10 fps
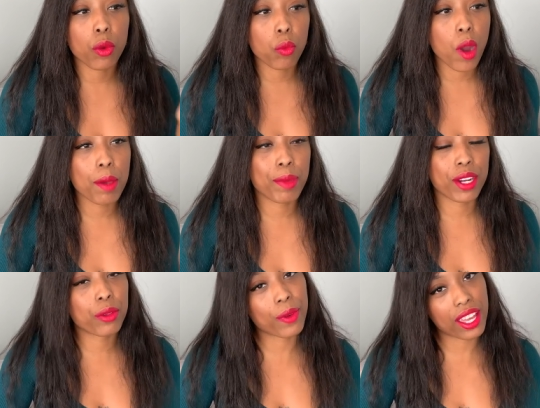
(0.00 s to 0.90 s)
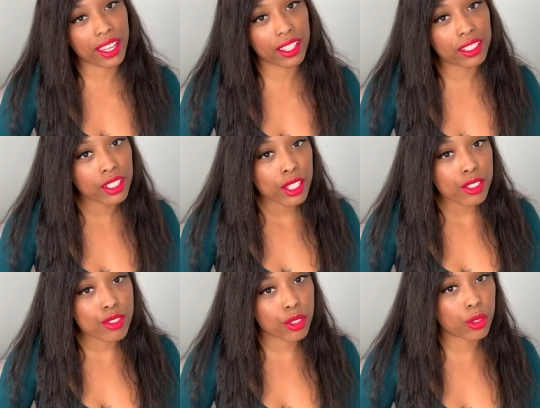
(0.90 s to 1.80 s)
what better way
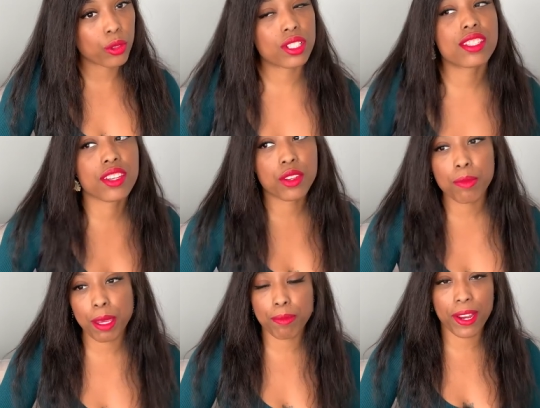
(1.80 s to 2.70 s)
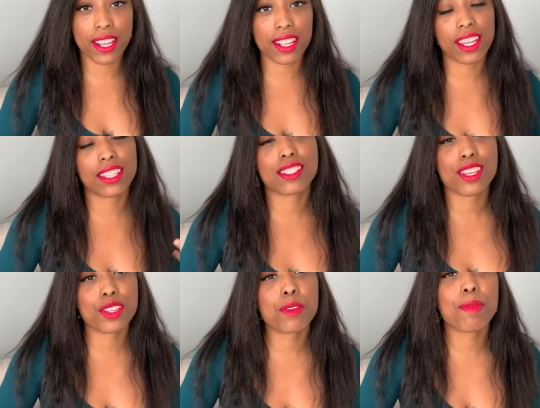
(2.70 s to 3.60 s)
to continue my branding,
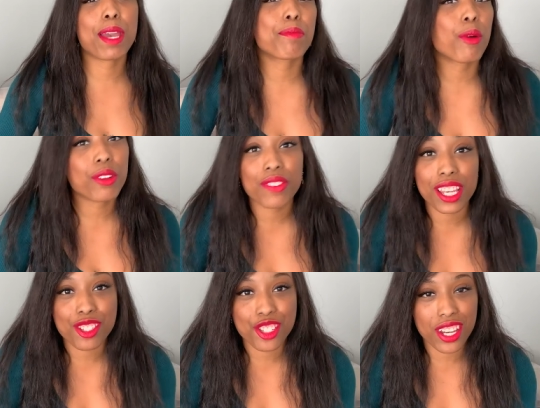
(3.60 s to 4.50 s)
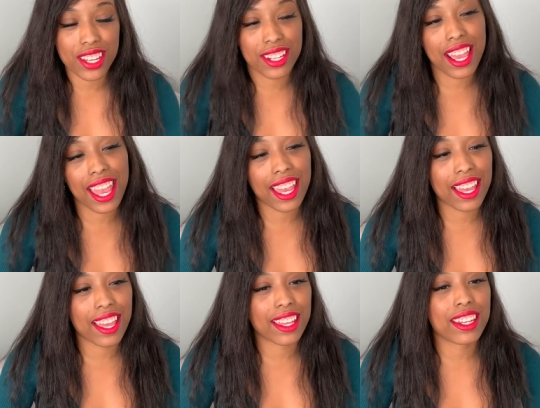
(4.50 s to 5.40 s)
continue my motivation,
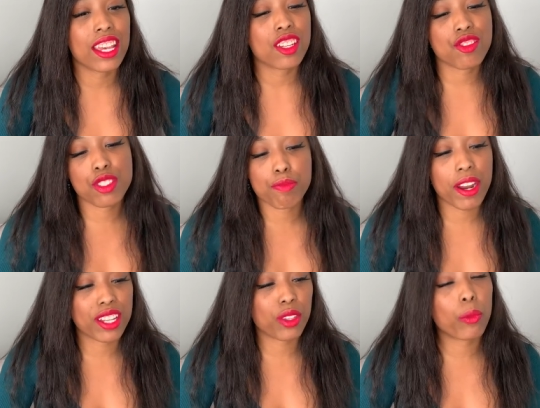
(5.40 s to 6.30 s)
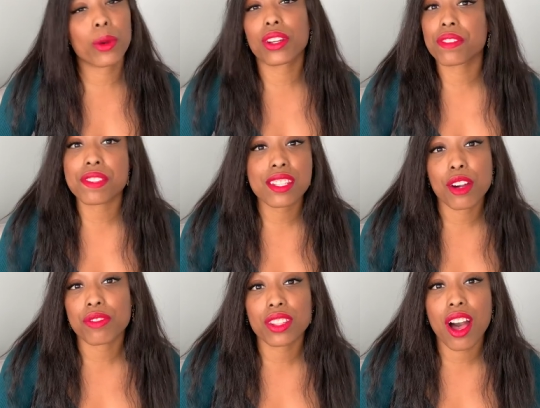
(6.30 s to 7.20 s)
and just spreading the word of
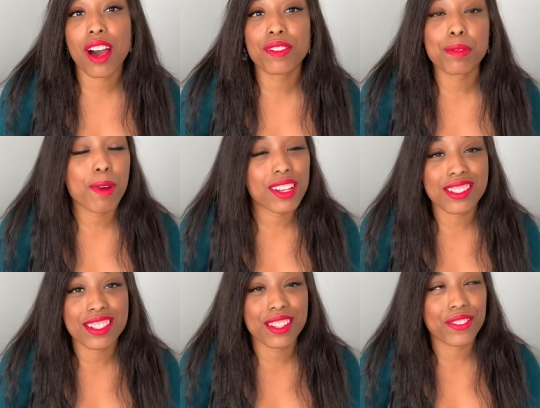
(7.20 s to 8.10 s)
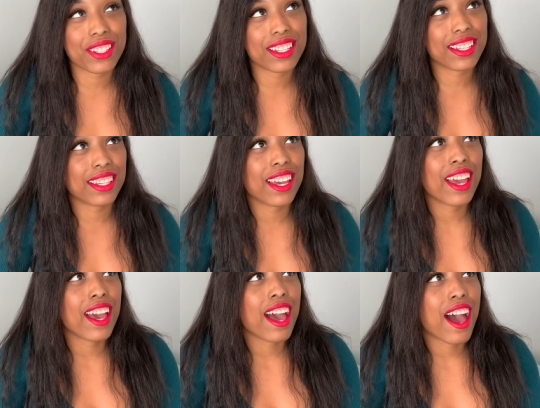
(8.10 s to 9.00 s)
self love and positivity
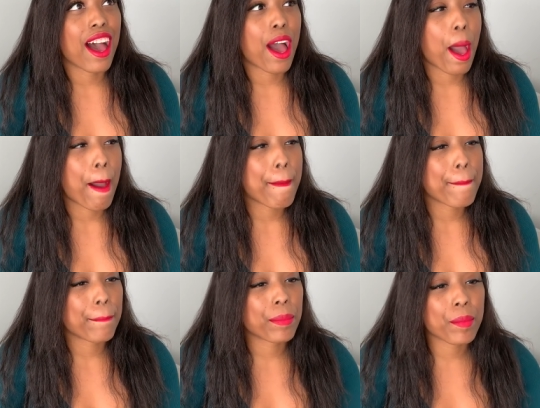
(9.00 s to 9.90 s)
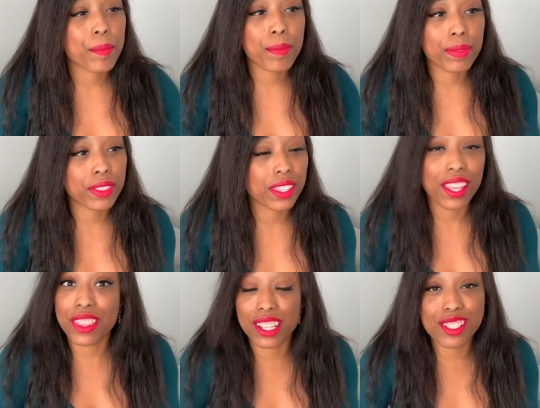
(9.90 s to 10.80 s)
um,
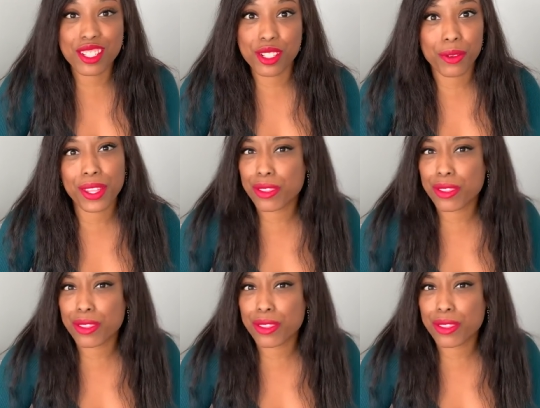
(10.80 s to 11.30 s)
than to do it